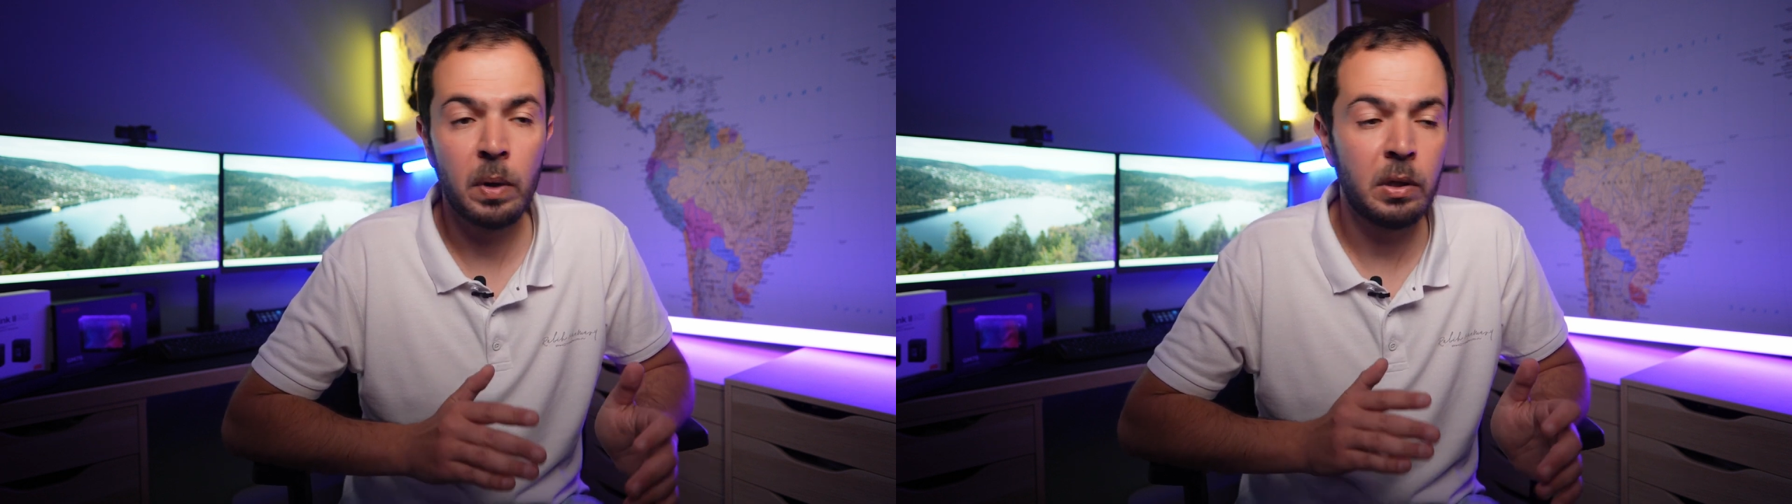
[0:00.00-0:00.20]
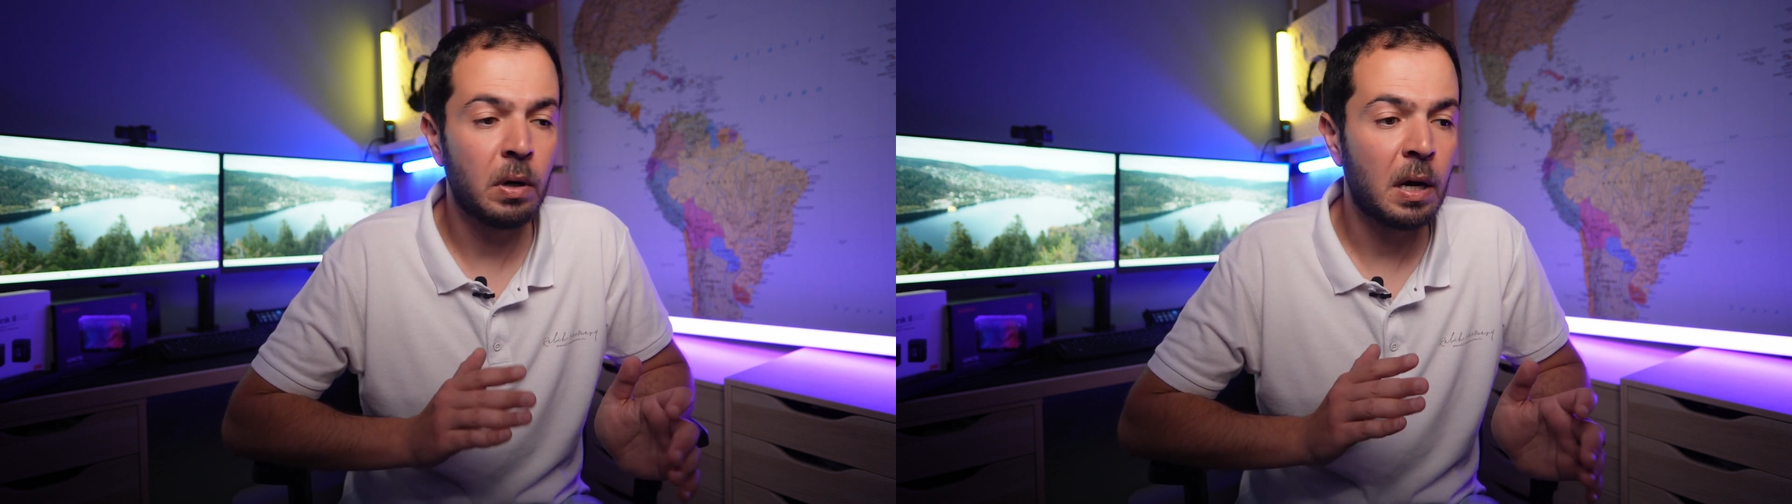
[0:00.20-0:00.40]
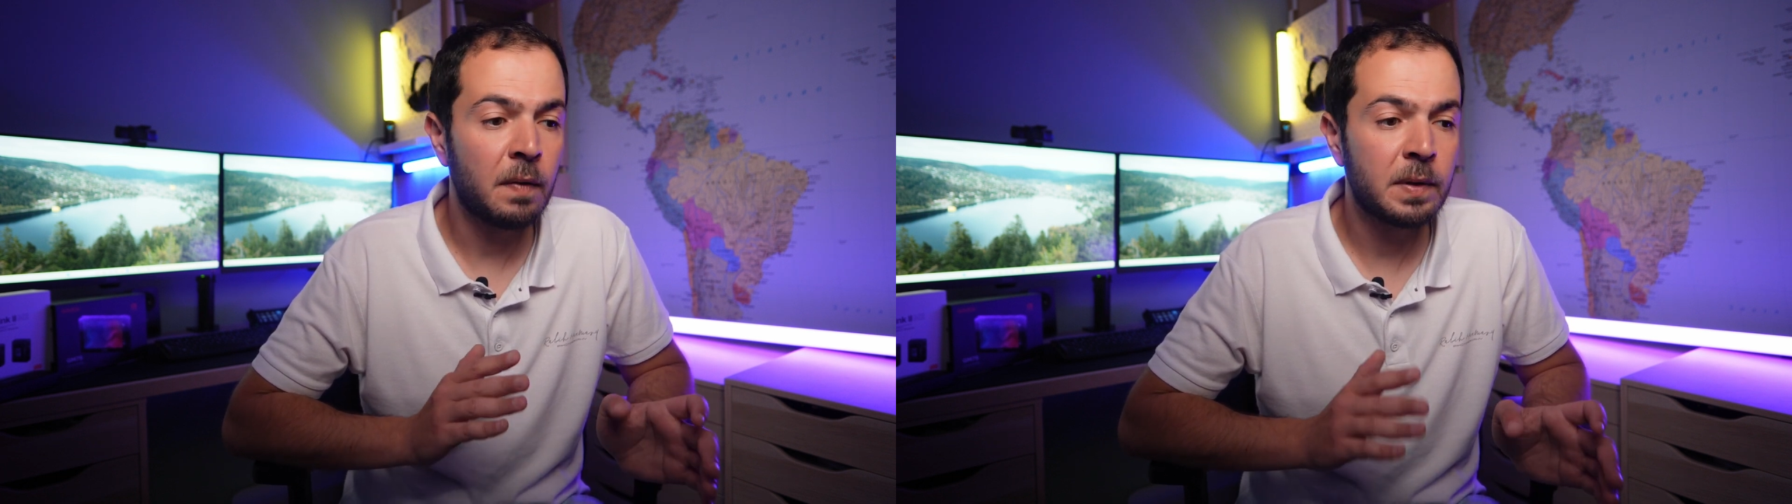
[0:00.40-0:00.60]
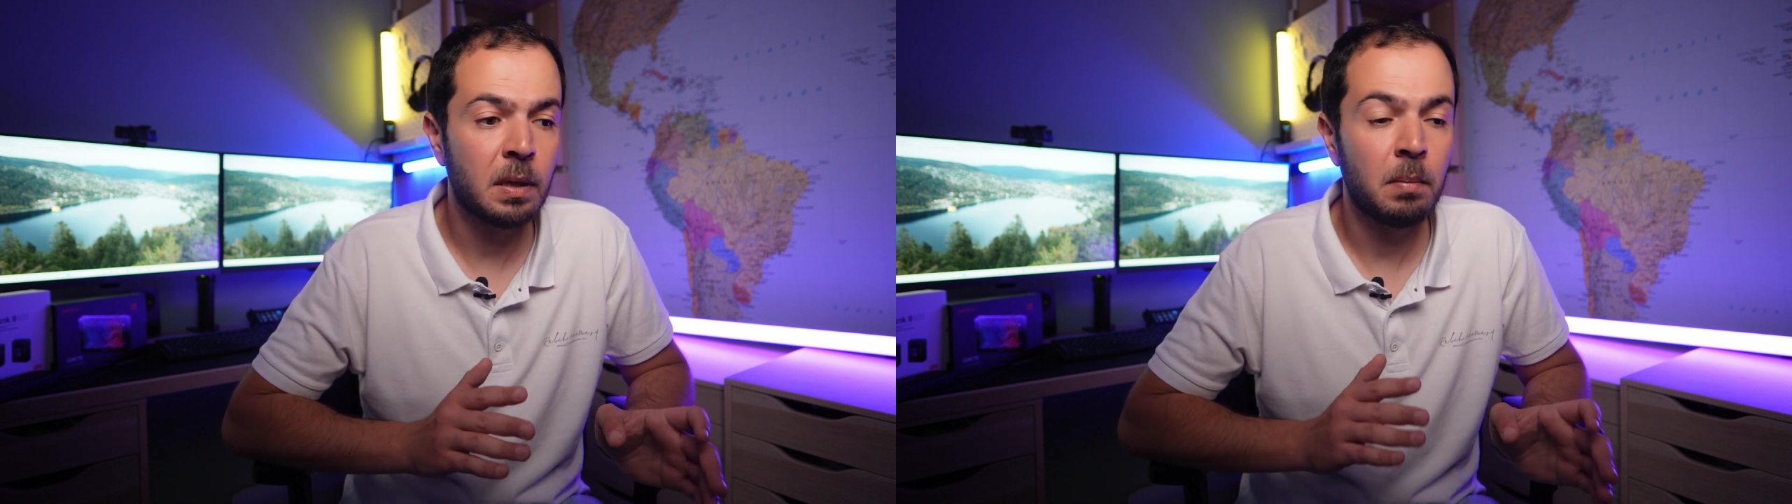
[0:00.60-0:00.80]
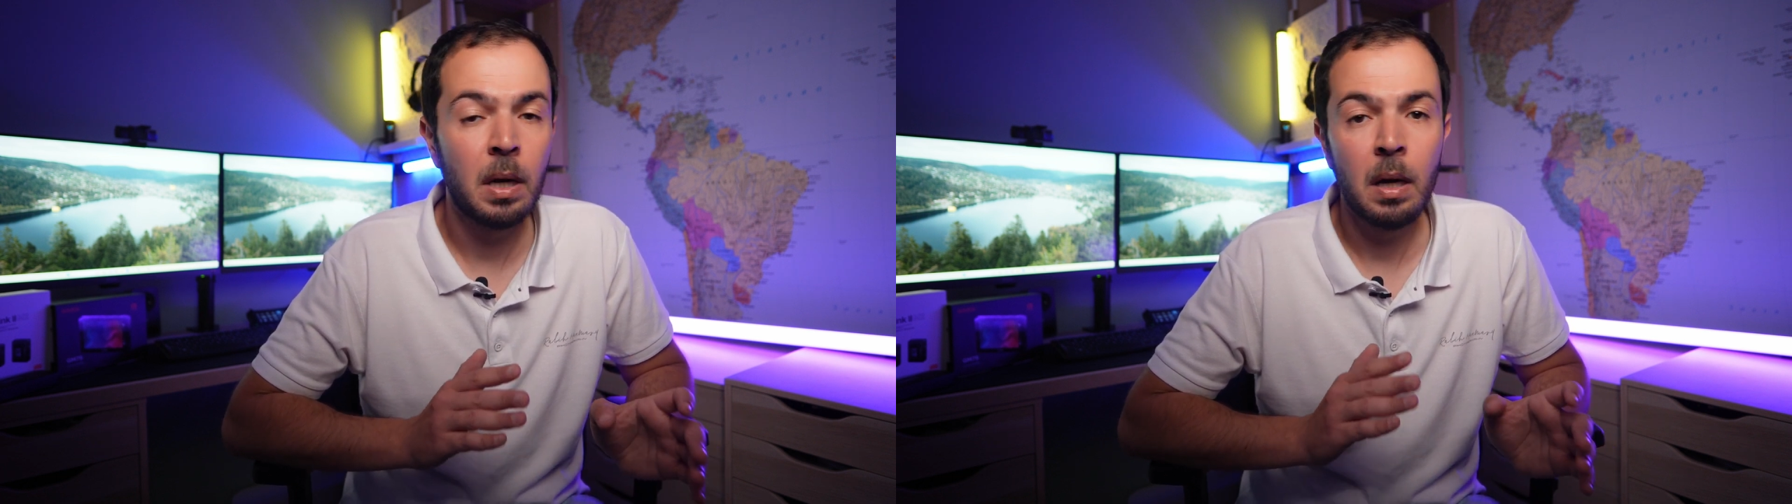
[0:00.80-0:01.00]
when you have
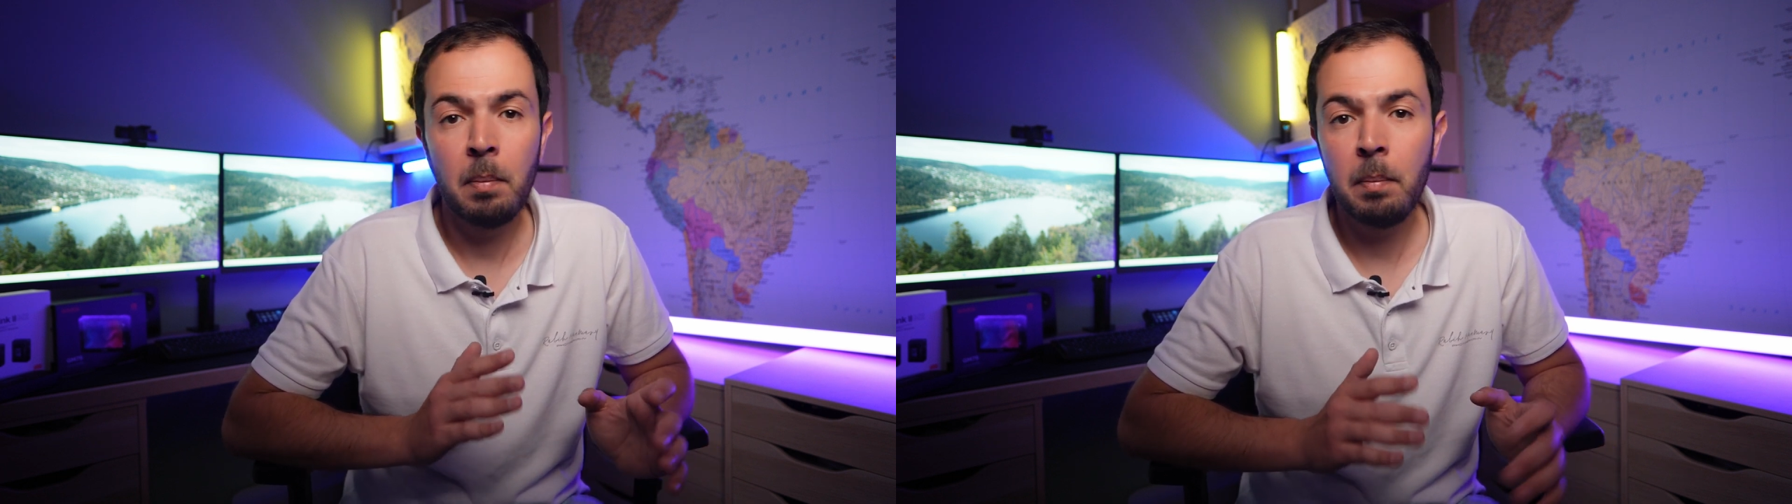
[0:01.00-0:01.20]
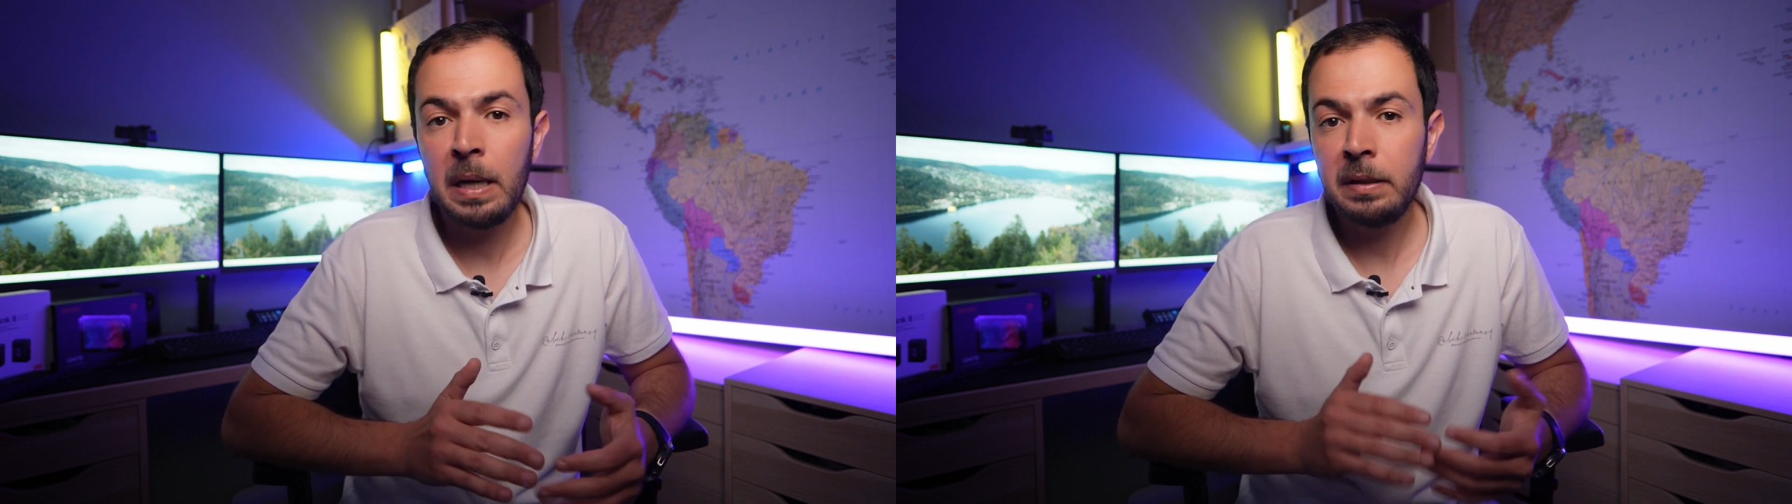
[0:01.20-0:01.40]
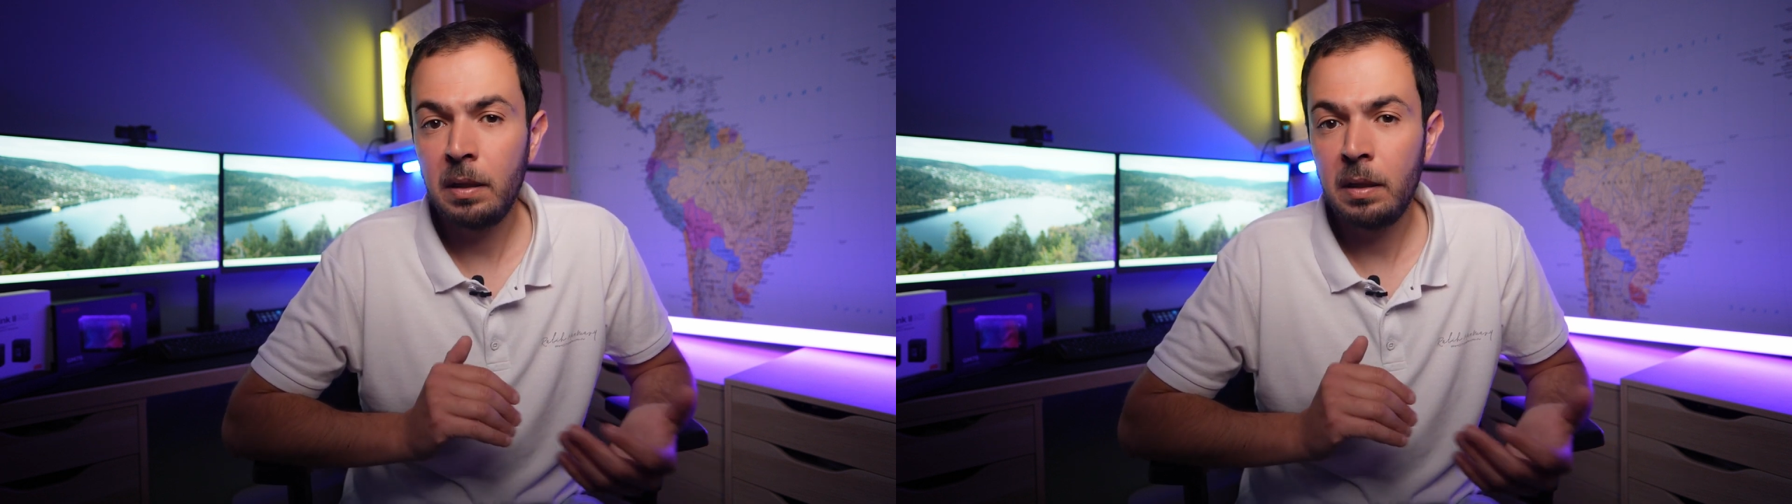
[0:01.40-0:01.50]
some bad